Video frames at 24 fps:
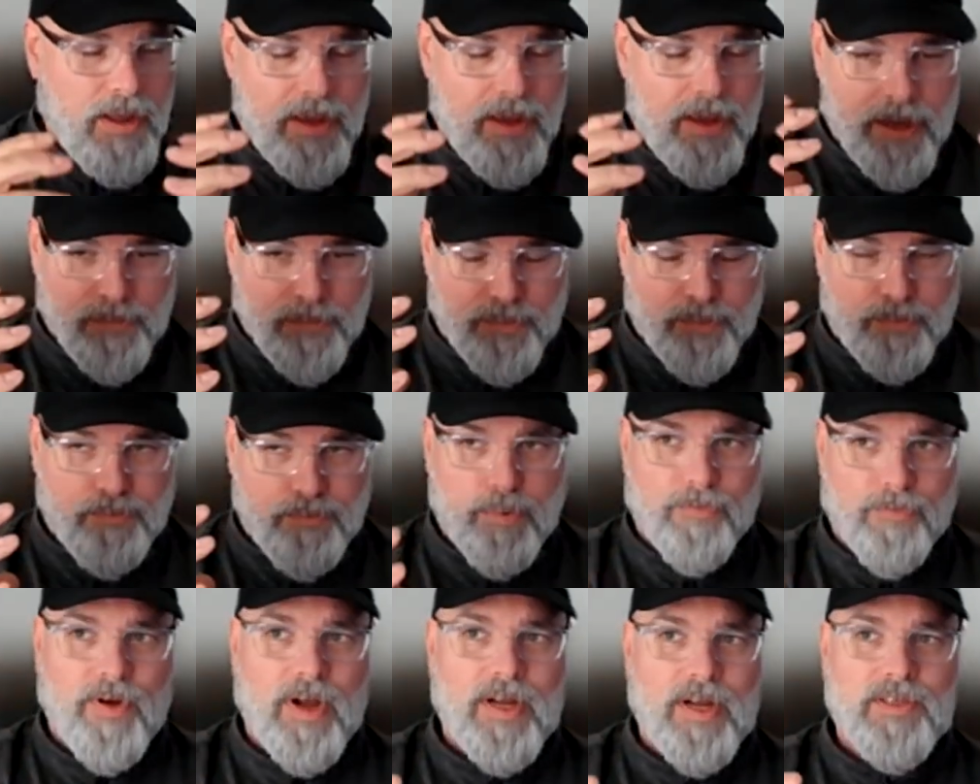It
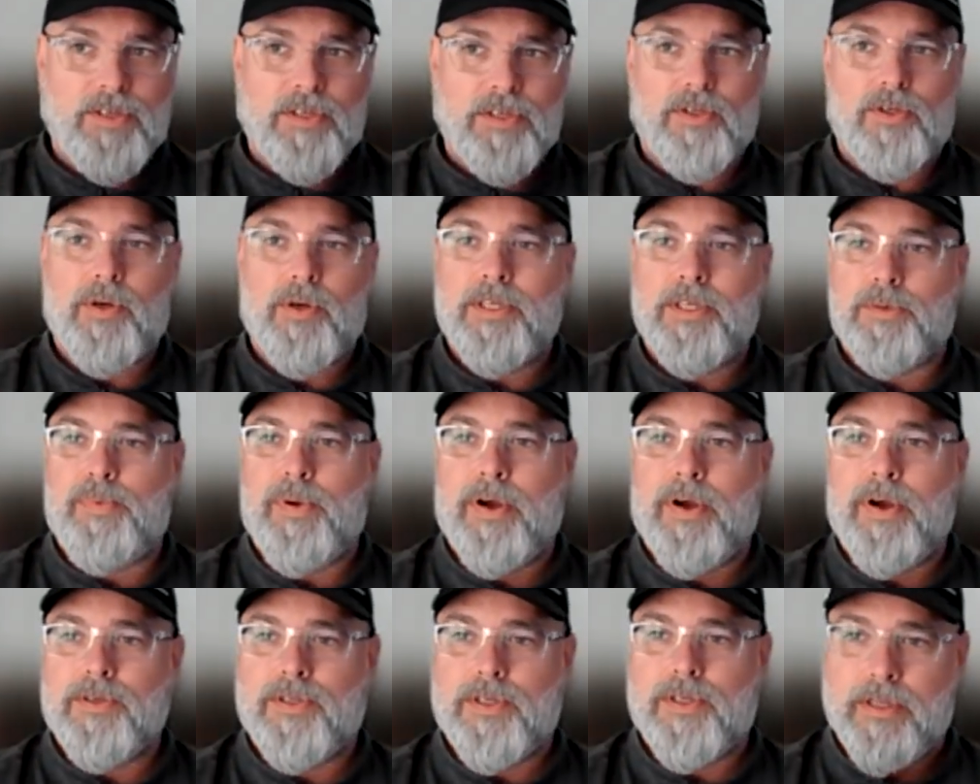provides the
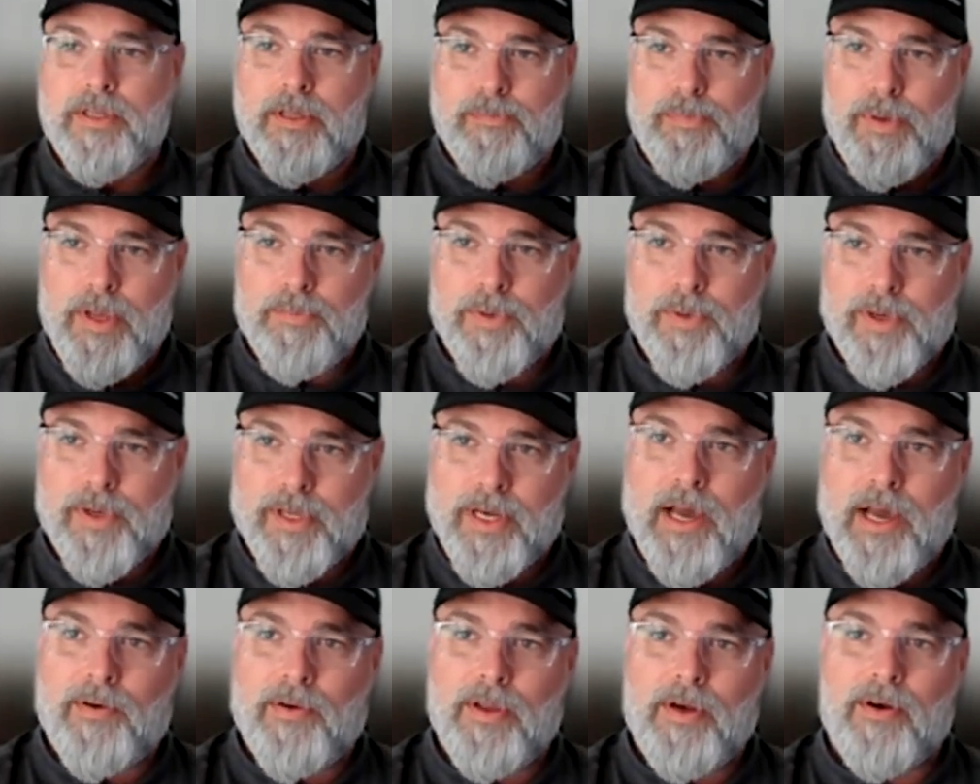transparency that people can
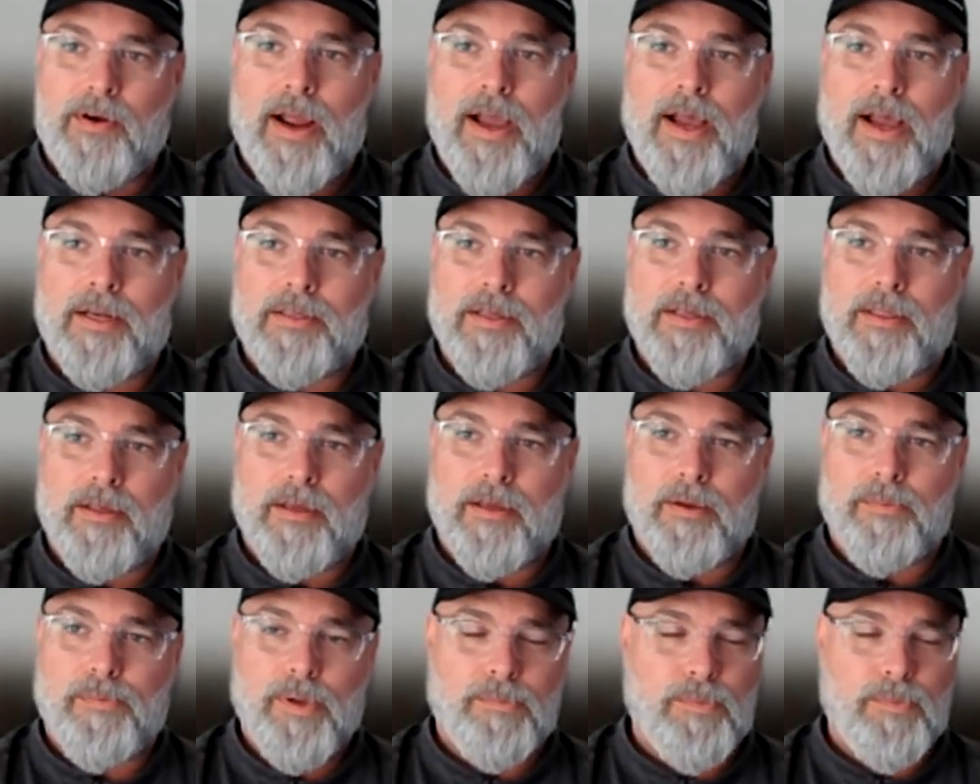now interact, I
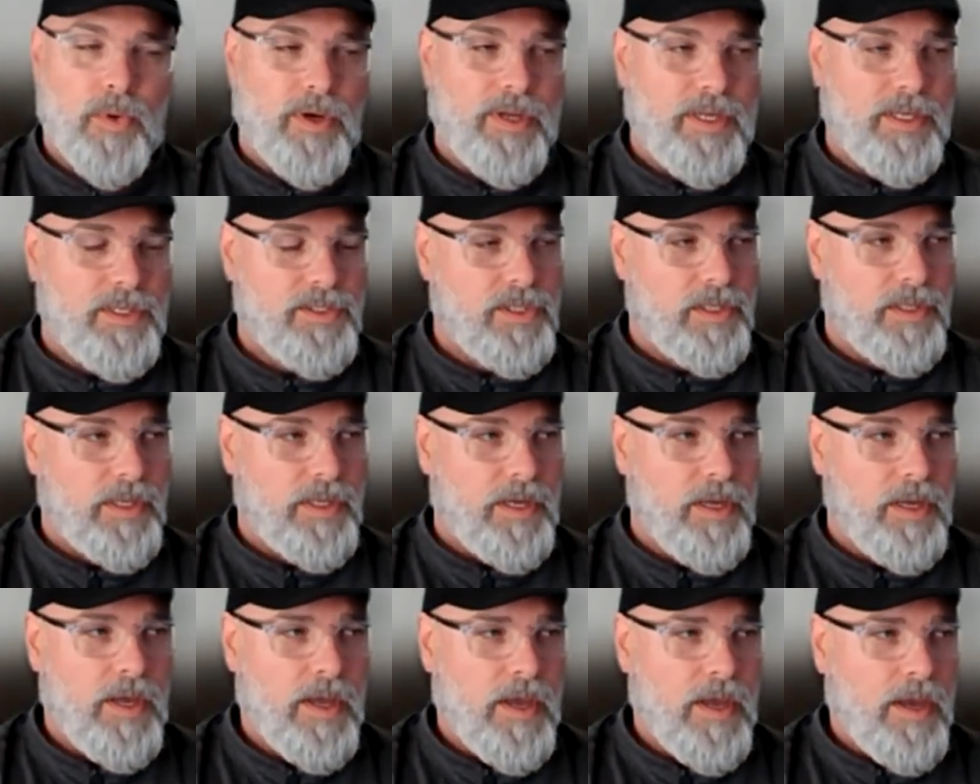think, a bit more
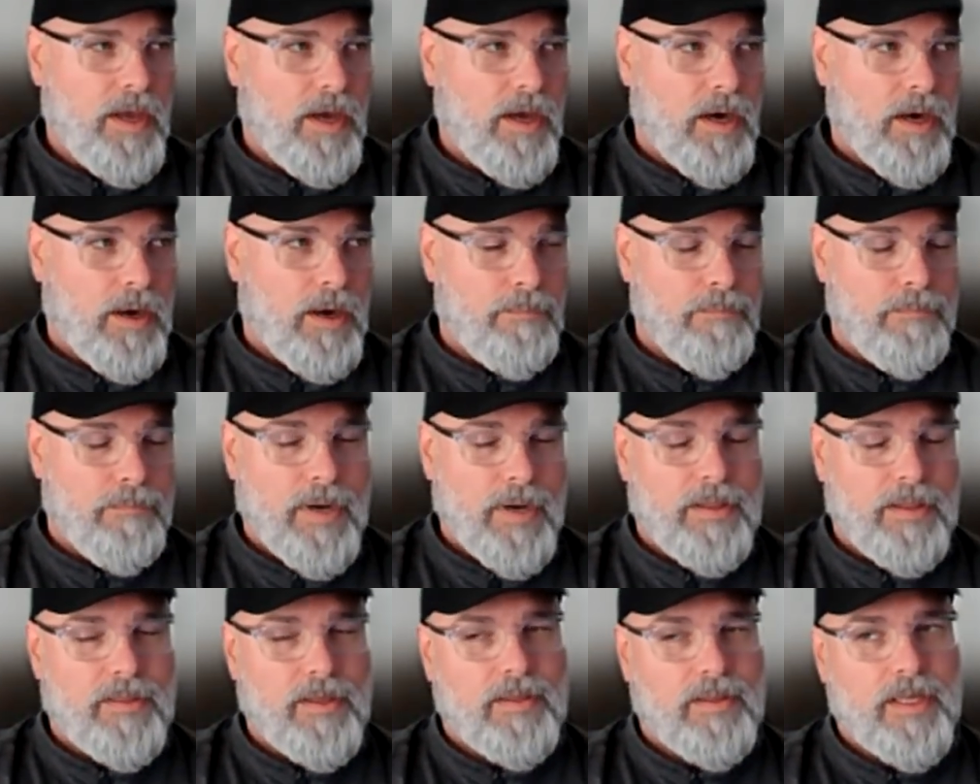easily.
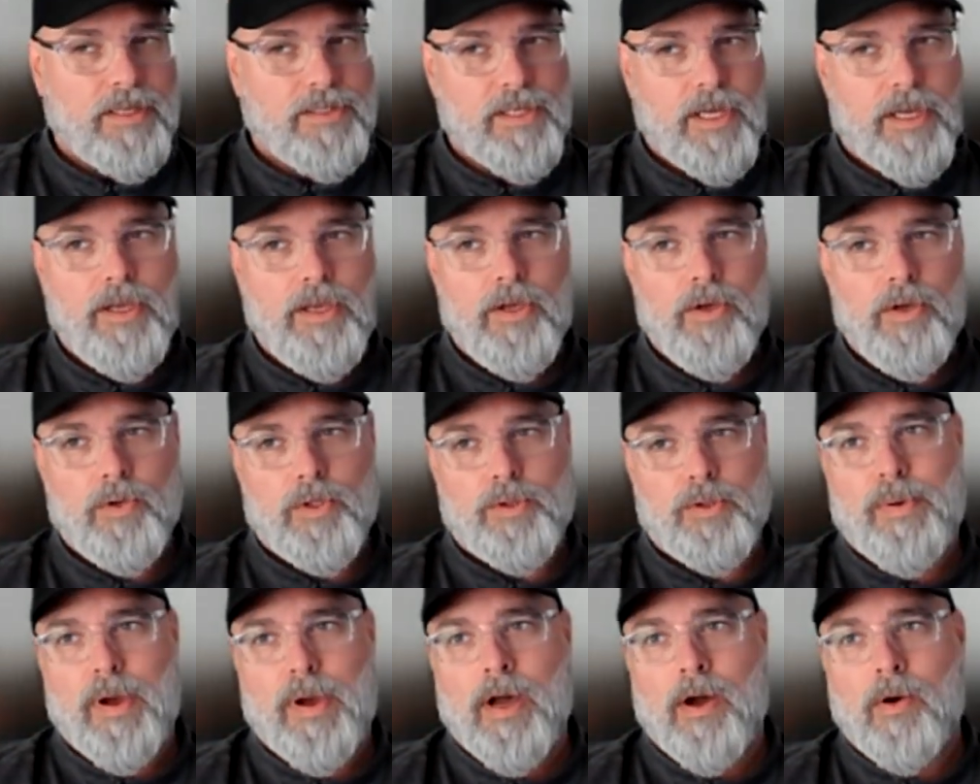And I think that's a
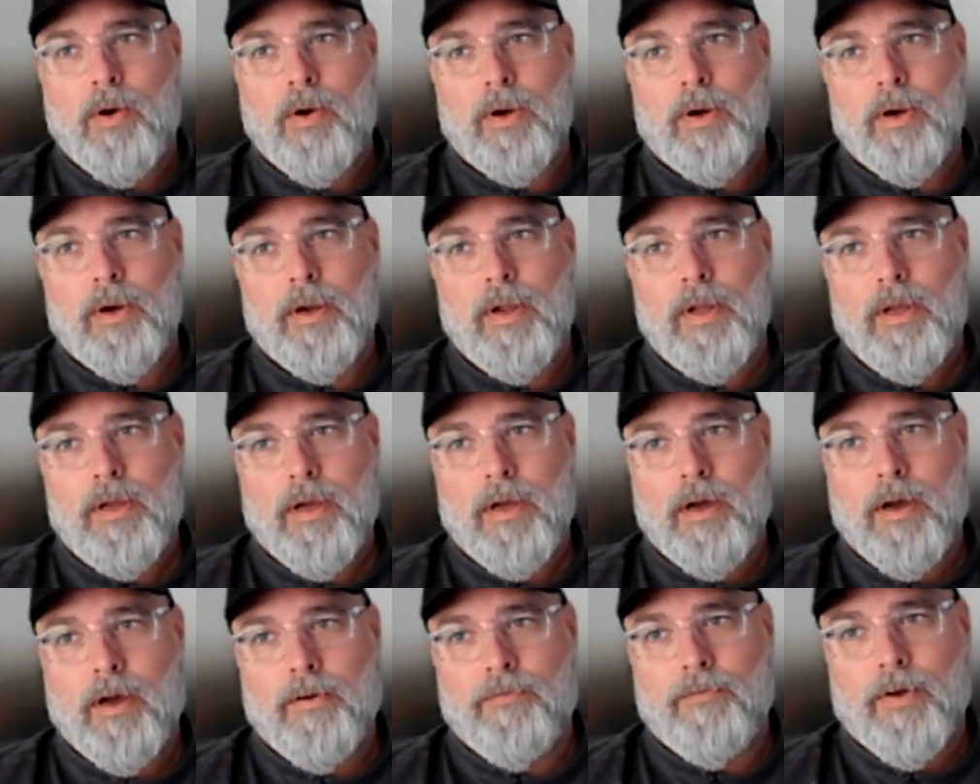huge power
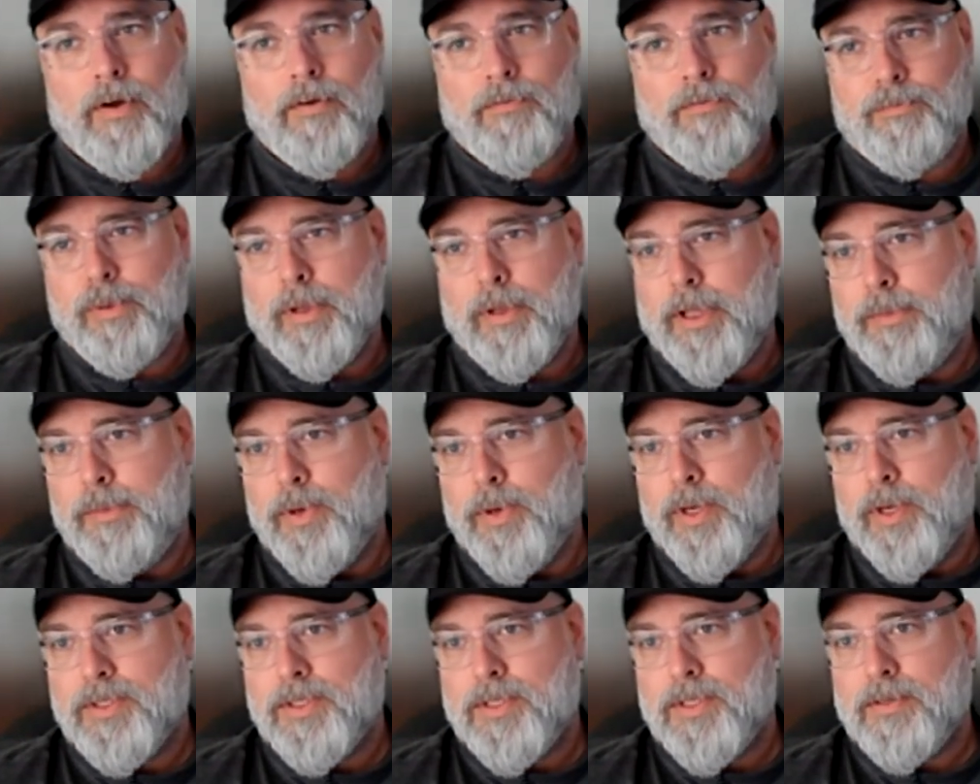of
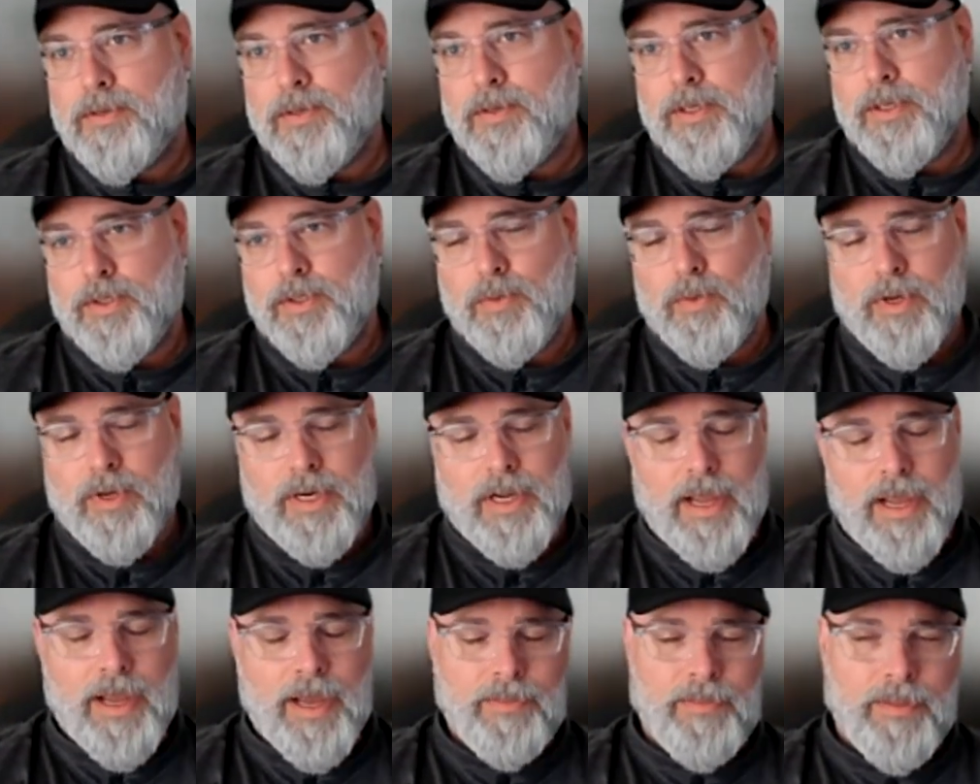playbooks. So I just
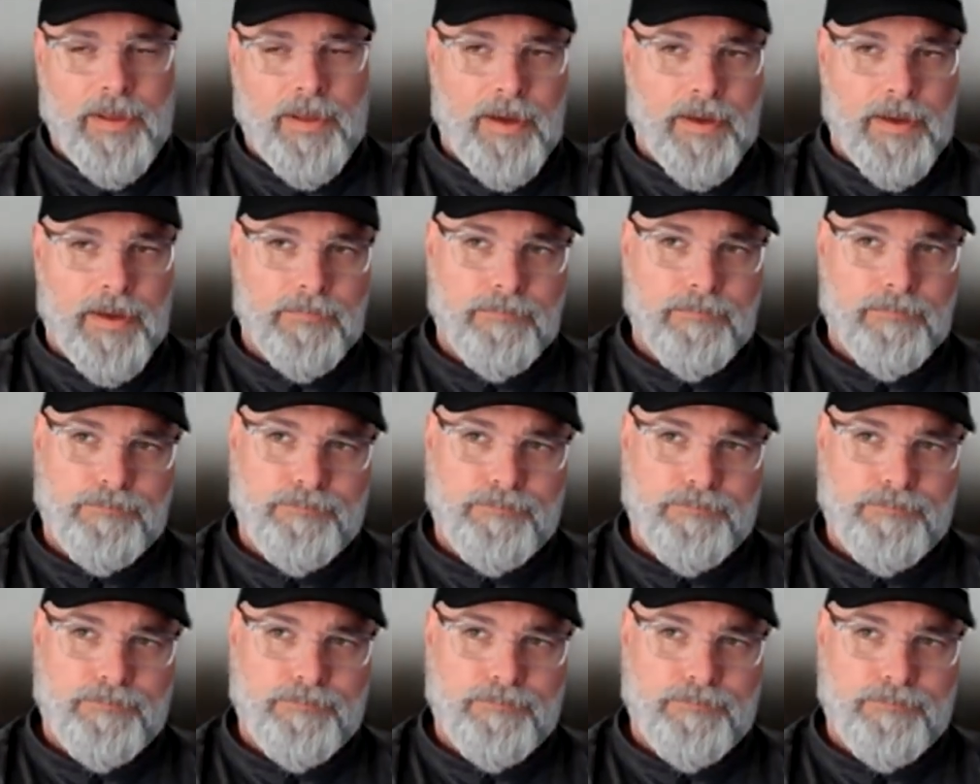wanted to add that.